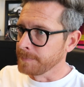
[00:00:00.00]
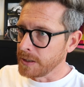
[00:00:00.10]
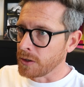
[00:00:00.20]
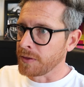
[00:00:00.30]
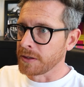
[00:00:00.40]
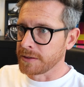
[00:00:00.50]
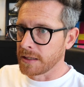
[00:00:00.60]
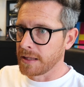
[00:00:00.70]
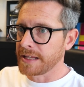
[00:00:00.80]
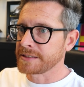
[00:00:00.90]
You know, the
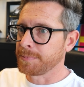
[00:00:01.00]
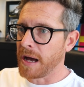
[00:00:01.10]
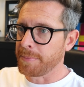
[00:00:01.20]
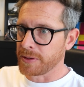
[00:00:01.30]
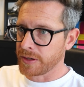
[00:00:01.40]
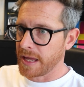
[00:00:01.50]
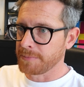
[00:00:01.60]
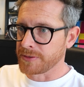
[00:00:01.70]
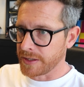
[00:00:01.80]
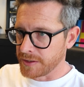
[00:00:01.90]
less popular
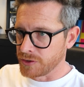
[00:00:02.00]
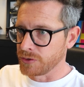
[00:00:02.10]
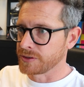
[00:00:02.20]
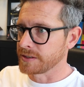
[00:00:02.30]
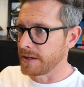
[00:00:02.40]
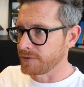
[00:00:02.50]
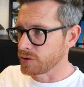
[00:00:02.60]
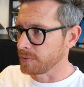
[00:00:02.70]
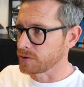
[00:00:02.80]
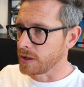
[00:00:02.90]
games like the deuce to 7
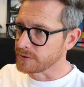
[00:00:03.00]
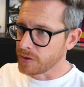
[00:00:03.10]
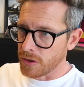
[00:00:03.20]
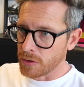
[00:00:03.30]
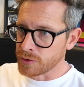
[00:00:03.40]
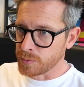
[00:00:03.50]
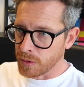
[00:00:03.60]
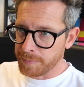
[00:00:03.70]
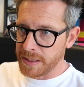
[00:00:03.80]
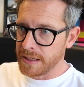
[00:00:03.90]
triple draws, those
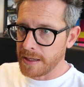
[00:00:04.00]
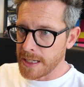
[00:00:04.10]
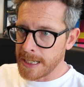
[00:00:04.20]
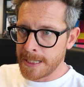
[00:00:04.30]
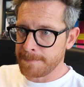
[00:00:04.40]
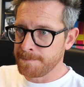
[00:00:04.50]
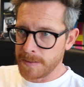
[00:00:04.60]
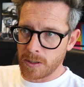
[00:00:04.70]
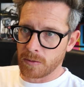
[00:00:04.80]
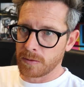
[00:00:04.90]
will be, you
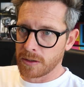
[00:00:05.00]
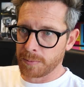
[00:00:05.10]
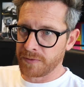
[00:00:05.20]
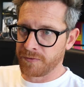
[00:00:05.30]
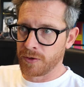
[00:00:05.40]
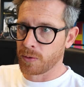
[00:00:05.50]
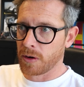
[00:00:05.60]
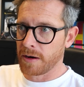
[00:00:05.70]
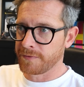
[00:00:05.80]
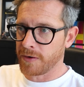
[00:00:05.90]
know, a little bit
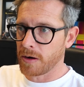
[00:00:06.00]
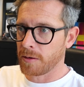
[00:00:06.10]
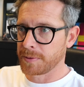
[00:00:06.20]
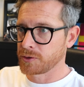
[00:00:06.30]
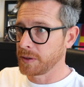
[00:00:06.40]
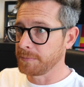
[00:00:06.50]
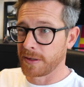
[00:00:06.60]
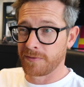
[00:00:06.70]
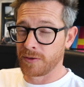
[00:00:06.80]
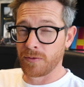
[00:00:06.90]
fewer and far between.
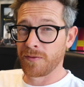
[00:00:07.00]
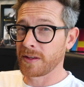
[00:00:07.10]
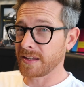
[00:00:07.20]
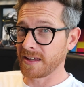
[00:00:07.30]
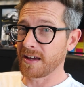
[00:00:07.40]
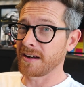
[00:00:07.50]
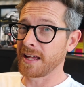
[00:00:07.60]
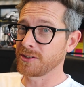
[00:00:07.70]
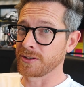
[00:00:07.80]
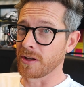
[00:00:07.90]
But if you feel like you got an
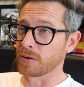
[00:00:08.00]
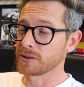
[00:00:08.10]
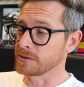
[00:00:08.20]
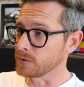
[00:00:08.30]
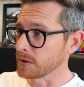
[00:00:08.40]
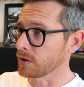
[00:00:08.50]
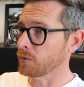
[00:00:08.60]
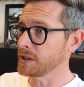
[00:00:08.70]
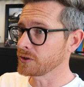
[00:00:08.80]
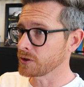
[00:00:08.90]
edge in those, do a little
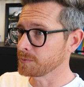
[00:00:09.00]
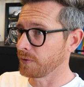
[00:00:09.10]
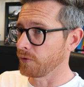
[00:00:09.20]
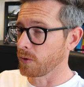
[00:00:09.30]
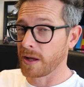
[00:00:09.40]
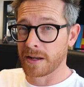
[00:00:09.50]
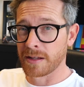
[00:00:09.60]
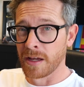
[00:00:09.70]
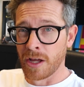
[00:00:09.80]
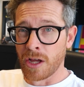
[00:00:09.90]
research
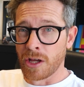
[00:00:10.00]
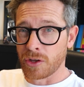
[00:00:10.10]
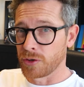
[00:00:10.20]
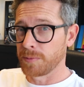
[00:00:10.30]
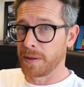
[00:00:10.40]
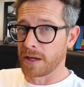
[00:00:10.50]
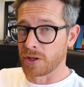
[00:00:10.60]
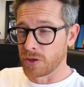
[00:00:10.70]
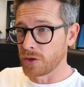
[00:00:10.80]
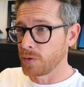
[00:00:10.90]
beforehand. Could be a
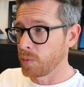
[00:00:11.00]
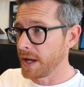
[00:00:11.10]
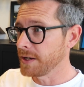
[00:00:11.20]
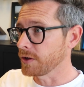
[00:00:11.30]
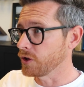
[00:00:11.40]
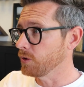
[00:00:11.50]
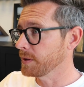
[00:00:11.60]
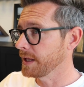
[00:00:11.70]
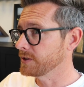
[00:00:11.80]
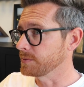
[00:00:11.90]
good way to
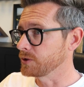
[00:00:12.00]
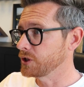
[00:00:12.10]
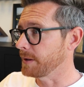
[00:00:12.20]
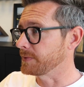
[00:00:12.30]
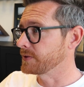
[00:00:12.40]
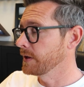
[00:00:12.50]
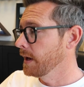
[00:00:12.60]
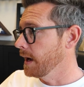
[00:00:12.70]
accumulate some chips.